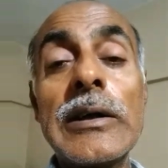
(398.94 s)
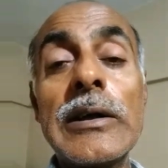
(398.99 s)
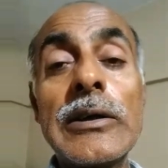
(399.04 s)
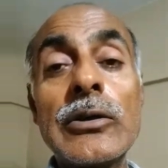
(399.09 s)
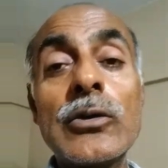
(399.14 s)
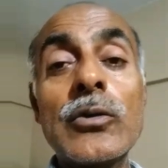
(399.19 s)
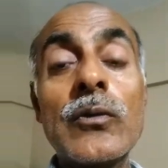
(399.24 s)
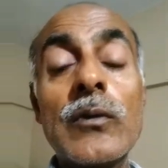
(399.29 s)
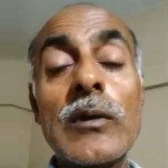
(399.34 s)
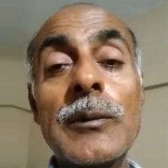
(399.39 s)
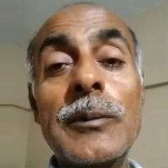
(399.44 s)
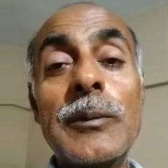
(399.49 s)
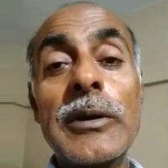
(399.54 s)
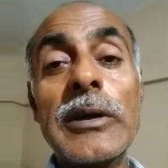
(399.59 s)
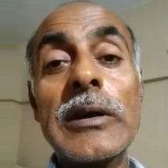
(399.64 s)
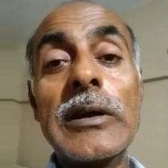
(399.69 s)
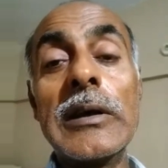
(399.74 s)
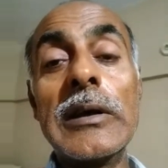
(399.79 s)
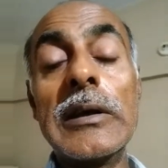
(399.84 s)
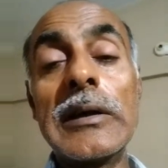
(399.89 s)
you
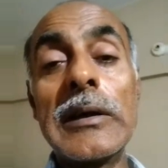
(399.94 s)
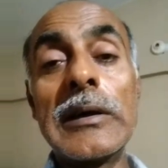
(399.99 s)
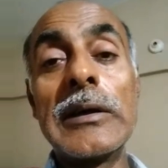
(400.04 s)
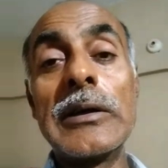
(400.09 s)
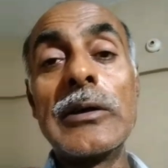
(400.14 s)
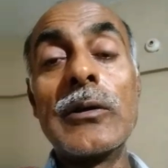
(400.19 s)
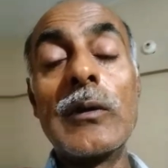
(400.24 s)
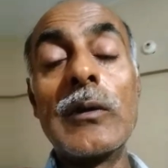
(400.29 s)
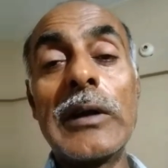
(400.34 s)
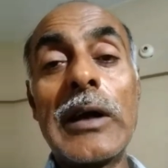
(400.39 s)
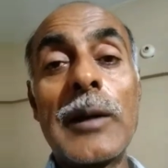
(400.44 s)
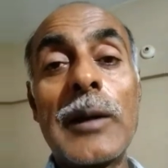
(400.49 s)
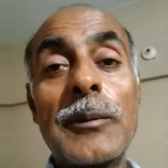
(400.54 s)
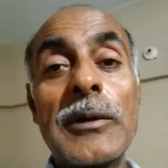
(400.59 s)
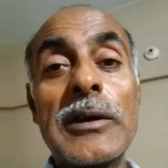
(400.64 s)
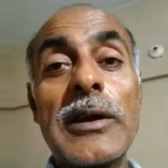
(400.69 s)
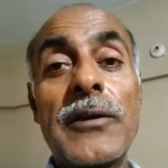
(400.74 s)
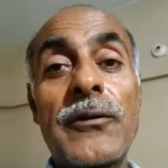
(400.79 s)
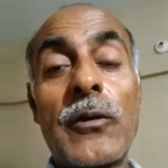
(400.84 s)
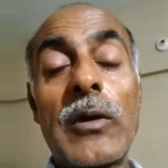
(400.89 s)
will not be
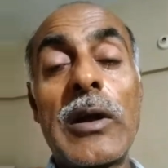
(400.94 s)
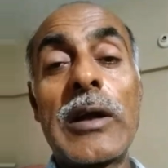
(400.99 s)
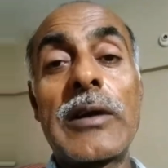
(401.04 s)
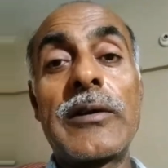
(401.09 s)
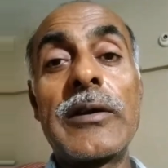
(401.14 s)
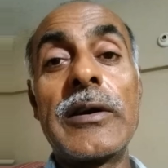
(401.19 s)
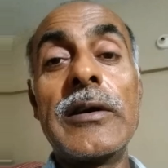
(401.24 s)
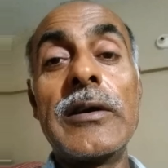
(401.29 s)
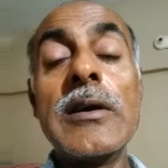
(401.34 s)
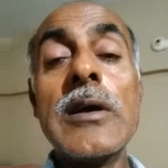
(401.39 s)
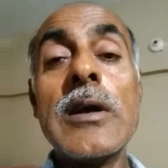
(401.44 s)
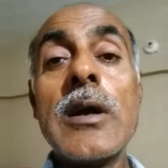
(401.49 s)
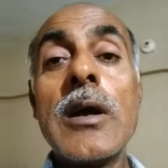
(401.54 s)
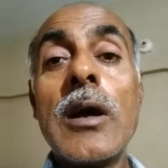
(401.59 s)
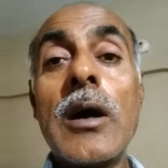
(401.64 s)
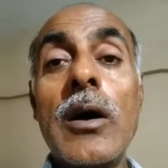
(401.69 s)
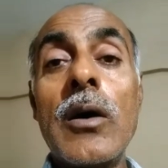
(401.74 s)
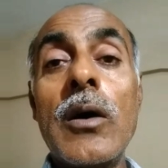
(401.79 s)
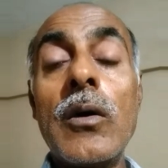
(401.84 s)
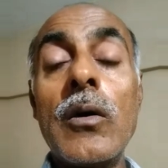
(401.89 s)
distracted,
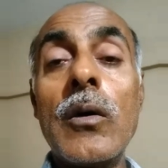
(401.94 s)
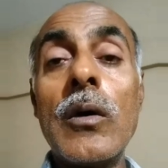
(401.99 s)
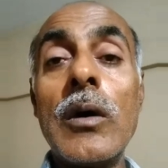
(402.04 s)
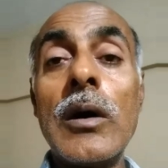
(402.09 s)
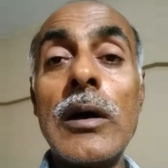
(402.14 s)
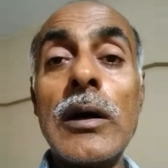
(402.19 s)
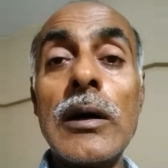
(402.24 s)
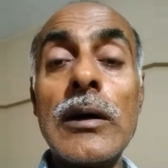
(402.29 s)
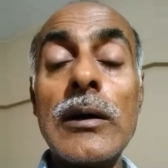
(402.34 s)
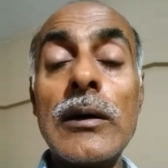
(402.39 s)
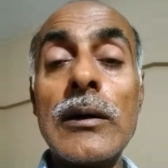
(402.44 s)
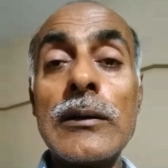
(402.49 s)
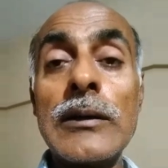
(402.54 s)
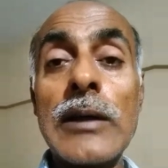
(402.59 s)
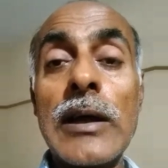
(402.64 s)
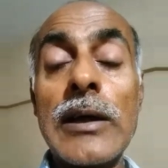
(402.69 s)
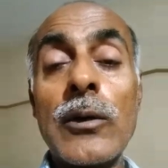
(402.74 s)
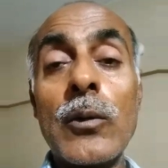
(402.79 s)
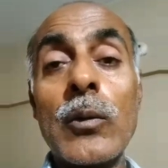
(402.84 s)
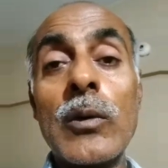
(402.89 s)
or in
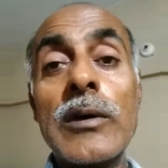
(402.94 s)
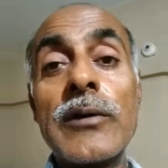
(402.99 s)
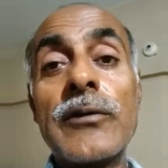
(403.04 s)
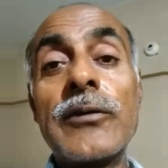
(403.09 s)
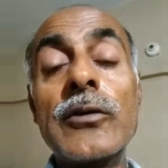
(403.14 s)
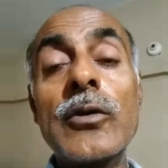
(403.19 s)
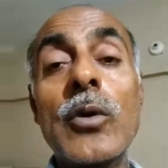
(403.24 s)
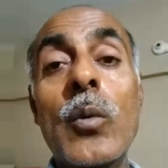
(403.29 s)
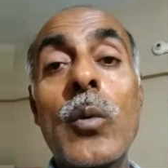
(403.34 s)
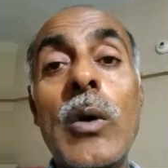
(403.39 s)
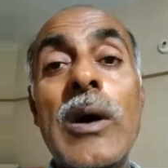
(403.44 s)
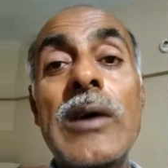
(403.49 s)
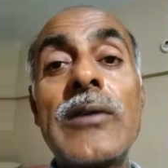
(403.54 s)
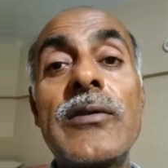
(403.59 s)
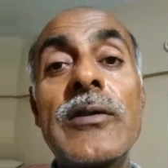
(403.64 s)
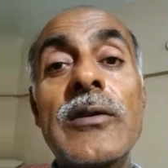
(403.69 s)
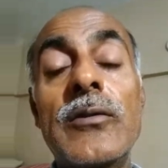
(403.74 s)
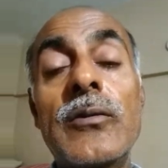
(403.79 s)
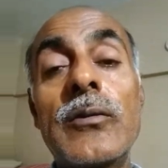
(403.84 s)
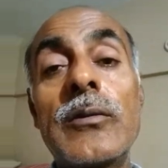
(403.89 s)
other words, your
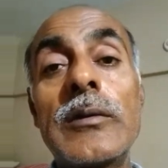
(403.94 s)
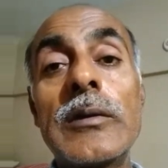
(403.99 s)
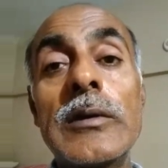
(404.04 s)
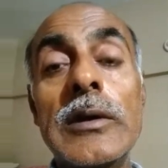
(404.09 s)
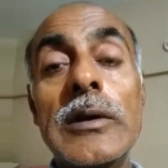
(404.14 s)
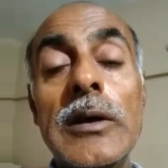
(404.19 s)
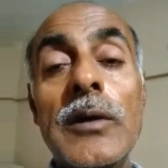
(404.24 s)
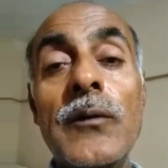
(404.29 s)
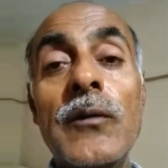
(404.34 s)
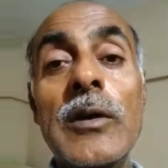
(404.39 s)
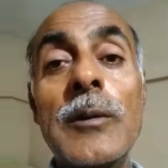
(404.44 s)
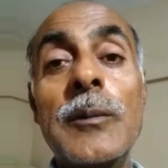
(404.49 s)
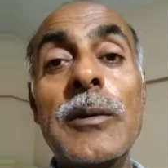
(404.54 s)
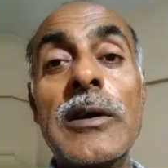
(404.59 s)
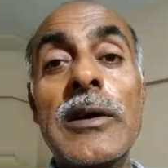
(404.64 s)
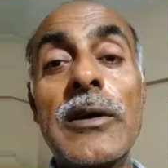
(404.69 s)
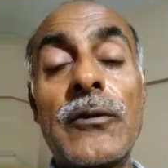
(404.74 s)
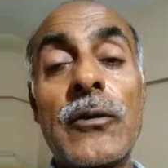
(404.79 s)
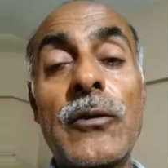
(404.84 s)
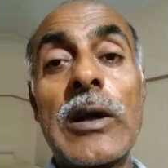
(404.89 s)
voices will be
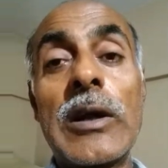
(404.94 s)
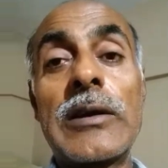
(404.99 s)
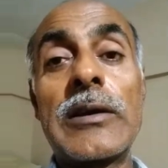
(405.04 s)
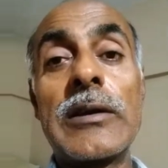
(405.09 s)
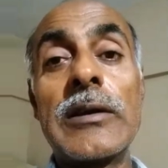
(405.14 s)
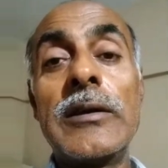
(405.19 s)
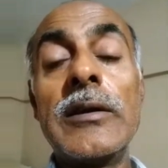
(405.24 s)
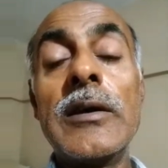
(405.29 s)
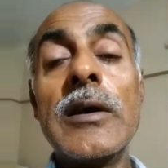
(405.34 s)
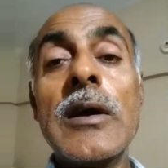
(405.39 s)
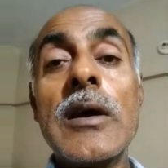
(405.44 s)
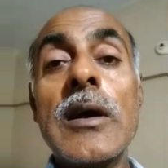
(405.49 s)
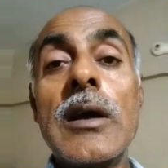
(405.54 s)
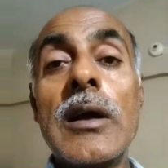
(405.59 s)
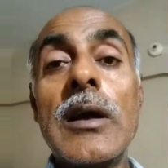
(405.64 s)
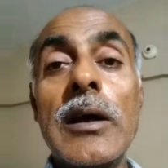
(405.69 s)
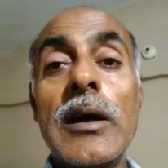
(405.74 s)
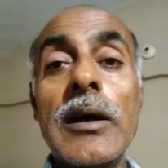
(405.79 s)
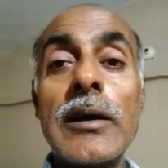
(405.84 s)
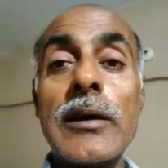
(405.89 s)
distracted,
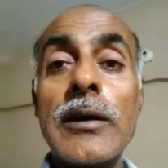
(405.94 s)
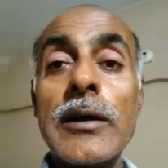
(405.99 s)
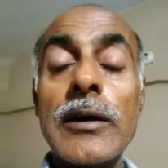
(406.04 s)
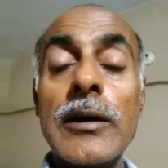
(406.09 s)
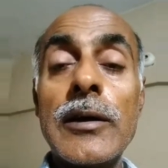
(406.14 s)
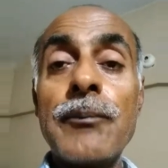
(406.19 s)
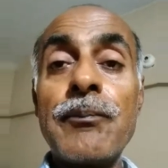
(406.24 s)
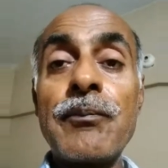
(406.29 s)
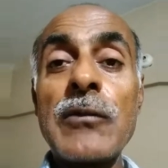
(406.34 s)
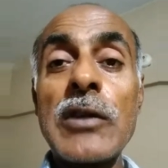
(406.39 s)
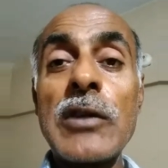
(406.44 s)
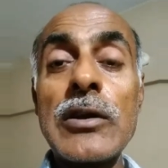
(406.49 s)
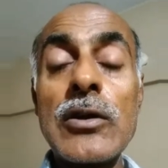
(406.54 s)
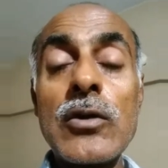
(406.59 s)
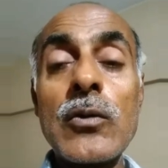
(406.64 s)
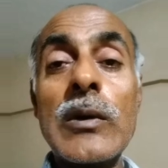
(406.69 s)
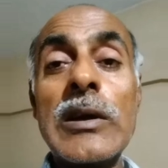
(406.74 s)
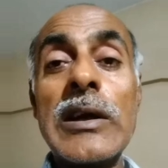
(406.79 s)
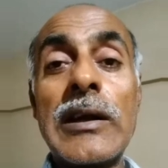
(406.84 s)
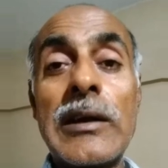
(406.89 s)
and you
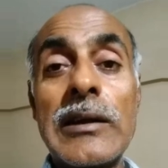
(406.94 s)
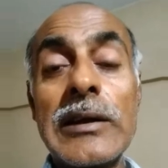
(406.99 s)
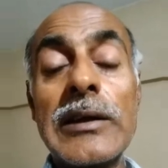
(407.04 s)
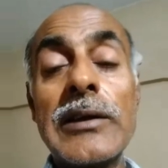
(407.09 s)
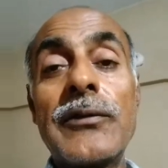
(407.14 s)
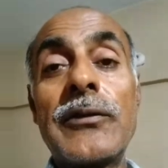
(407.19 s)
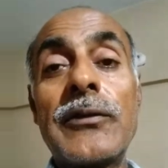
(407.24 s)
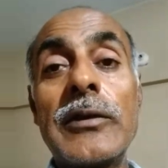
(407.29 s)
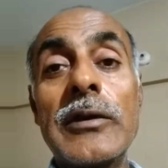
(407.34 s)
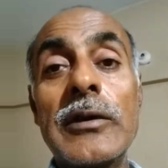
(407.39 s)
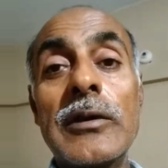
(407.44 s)
will at least,